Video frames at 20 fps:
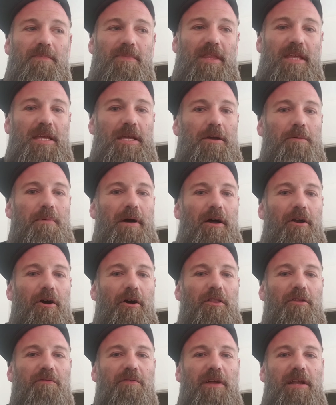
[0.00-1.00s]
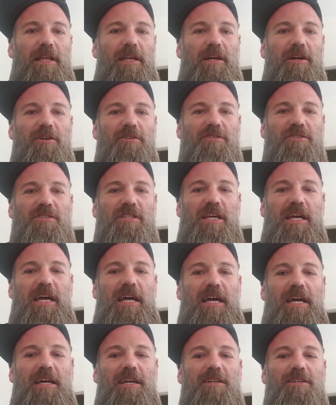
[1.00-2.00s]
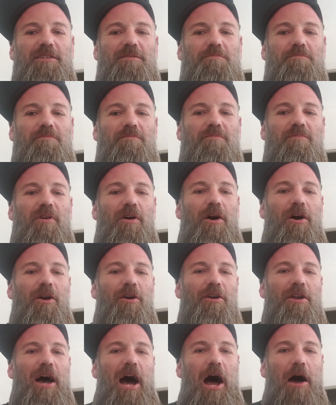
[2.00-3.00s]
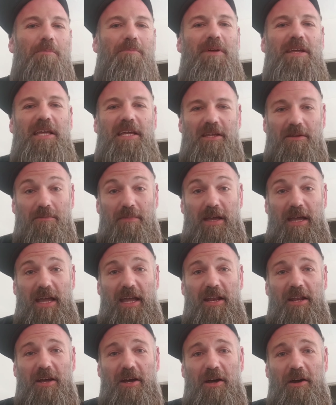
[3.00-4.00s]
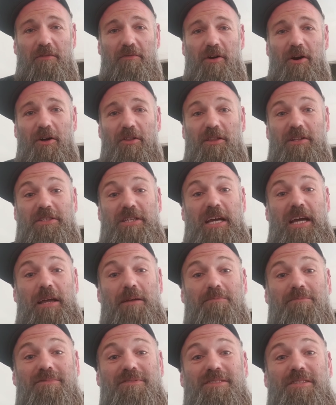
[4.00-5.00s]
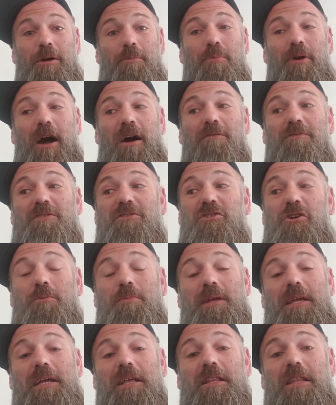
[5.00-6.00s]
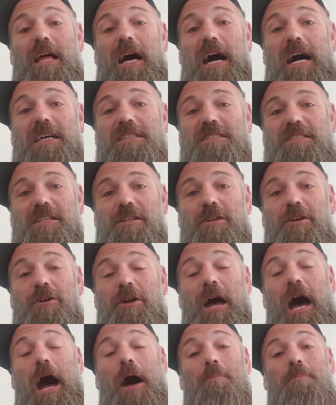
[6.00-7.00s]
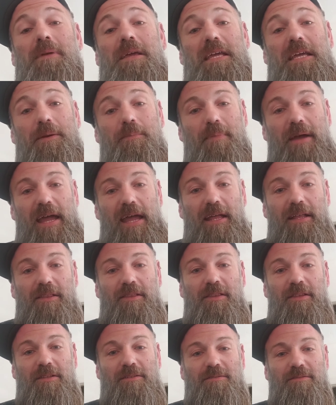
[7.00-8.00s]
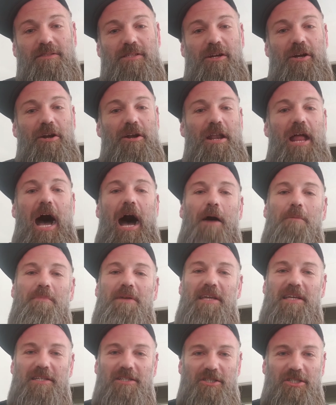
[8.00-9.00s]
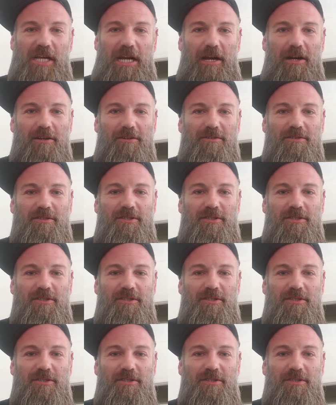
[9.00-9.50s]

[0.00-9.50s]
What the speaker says: Think about all the videos that are not being made, of all the times that profits are being lost and they're not being made, that are not being shared.